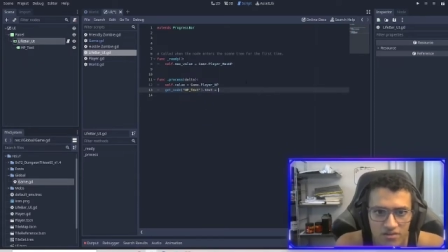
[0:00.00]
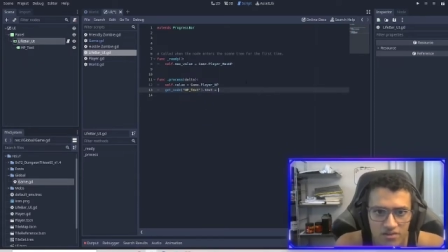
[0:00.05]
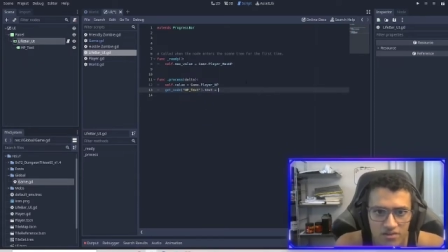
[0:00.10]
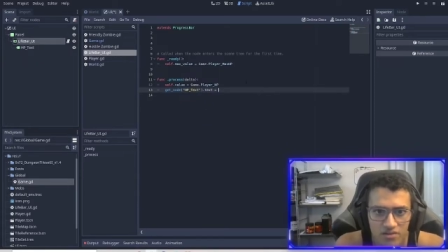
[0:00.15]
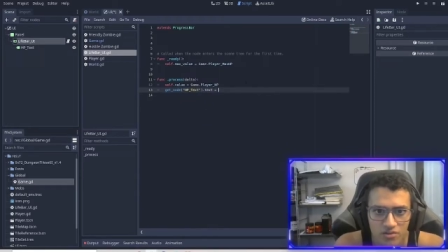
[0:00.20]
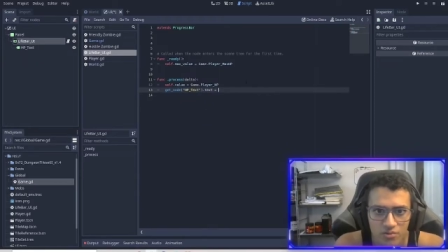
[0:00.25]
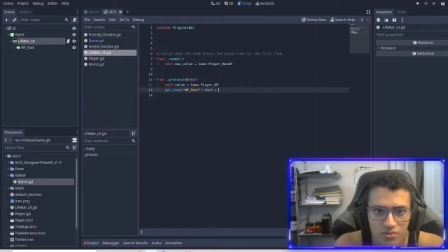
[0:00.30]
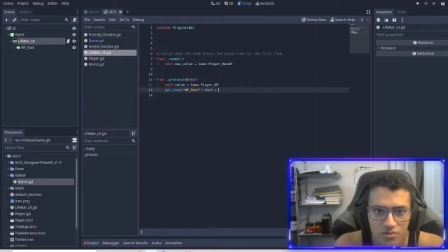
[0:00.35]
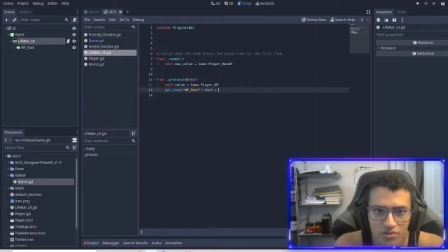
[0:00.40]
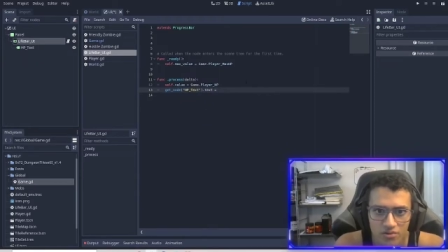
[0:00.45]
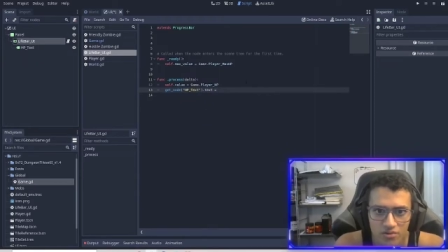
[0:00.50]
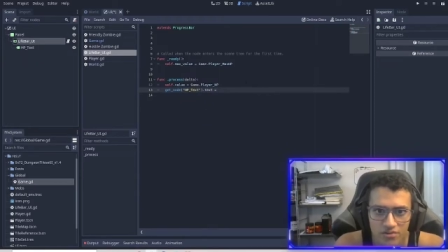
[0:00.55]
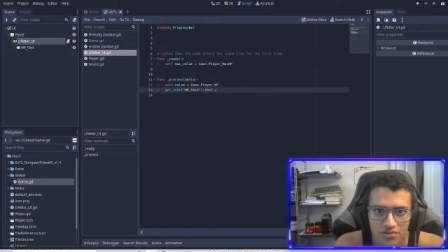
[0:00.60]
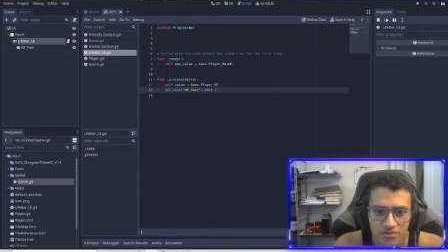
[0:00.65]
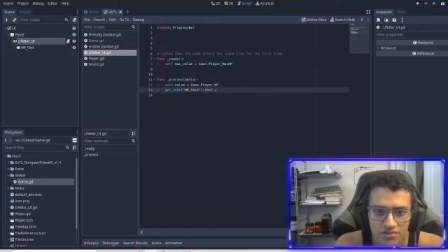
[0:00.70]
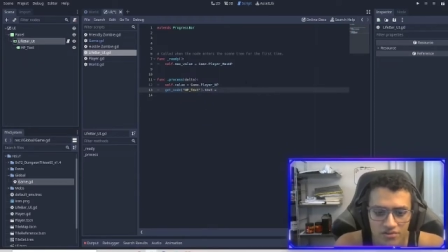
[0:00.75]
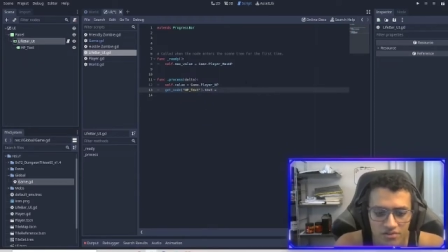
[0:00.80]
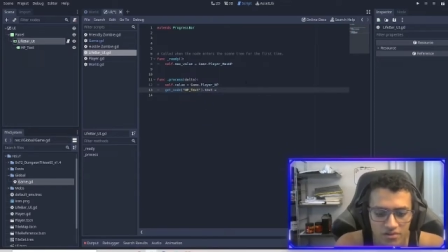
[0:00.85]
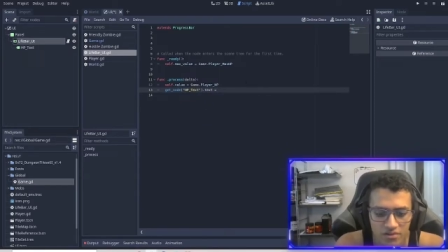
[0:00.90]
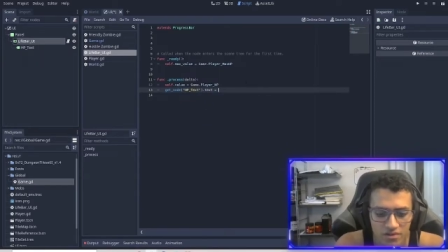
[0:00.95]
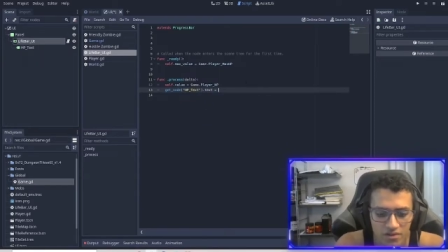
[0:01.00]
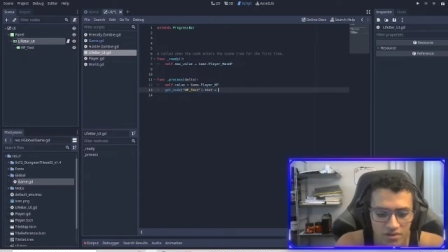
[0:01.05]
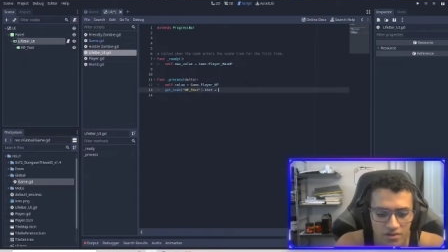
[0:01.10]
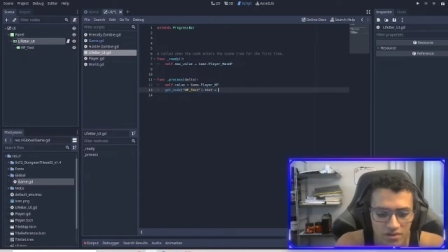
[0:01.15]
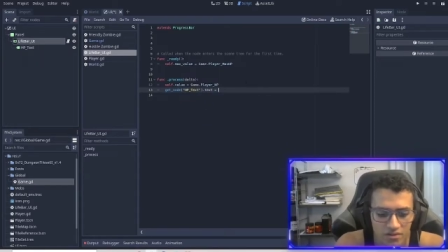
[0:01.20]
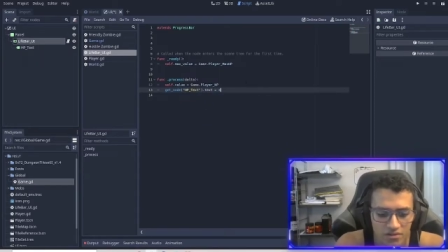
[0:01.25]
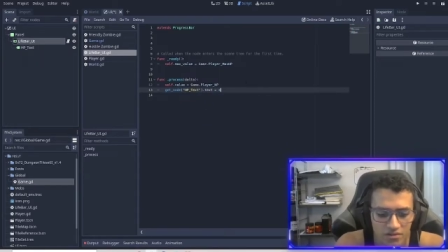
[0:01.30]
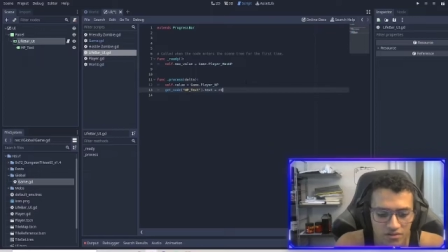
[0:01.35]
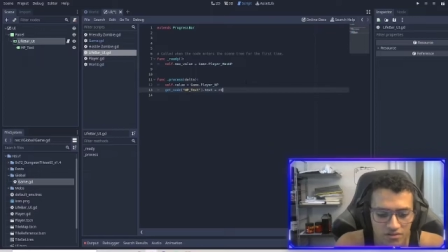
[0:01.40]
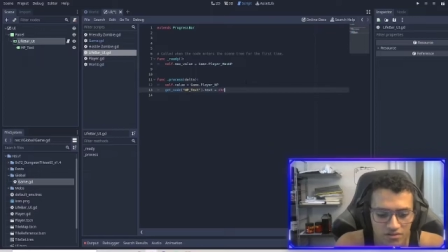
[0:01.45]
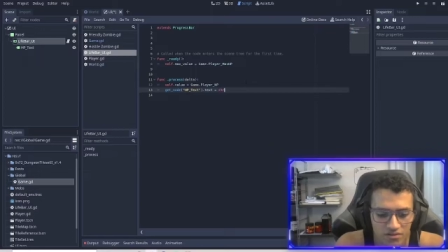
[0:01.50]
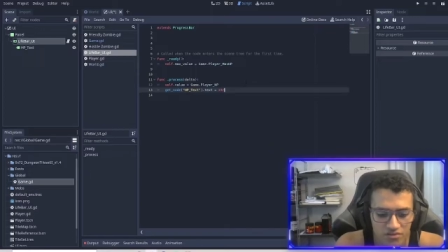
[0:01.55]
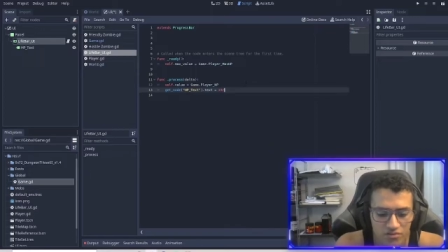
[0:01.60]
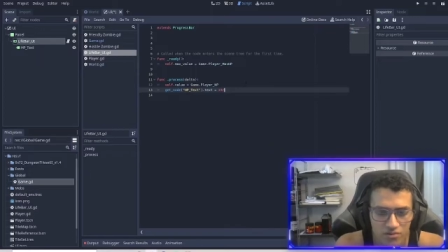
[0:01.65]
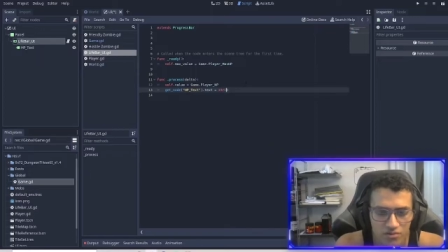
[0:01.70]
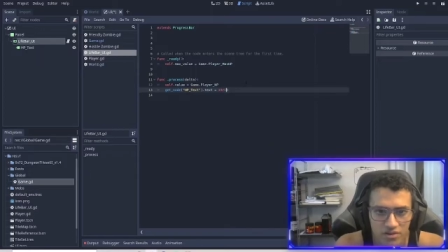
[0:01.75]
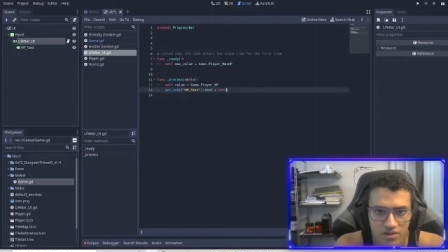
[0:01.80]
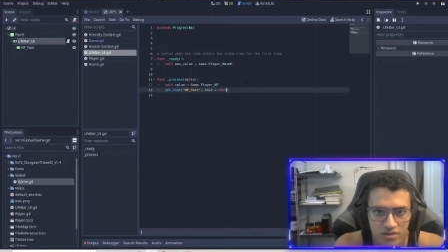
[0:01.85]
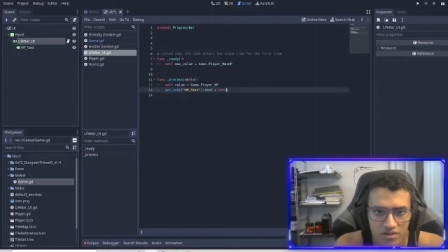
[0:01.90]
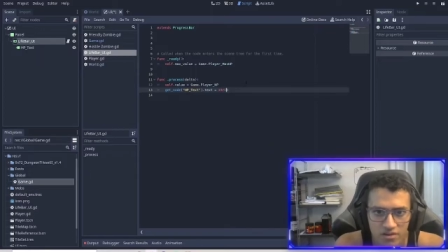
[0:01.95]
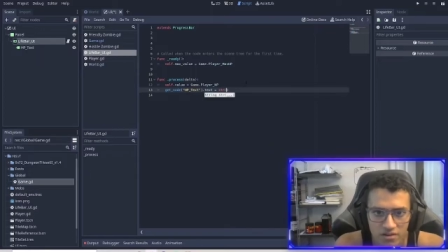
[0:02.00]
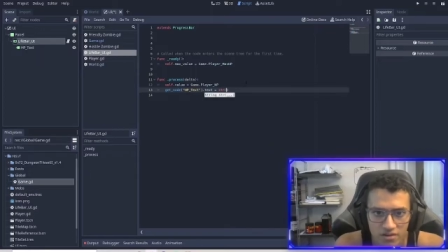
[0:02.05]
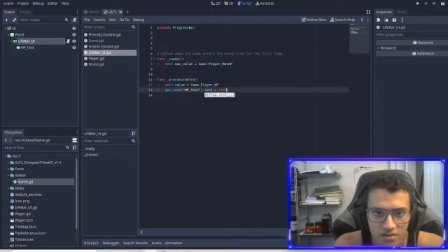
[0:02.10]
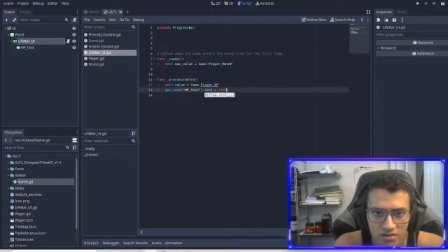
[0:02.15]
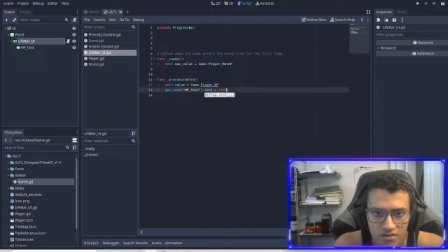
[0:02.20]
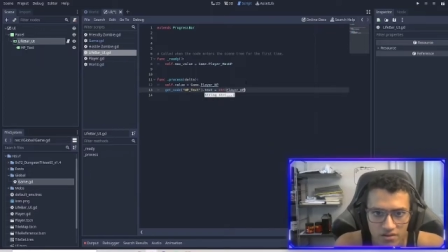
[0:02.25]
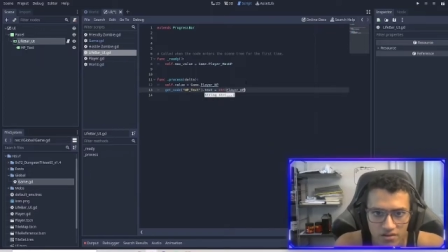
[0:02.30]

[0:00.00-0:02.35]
equals string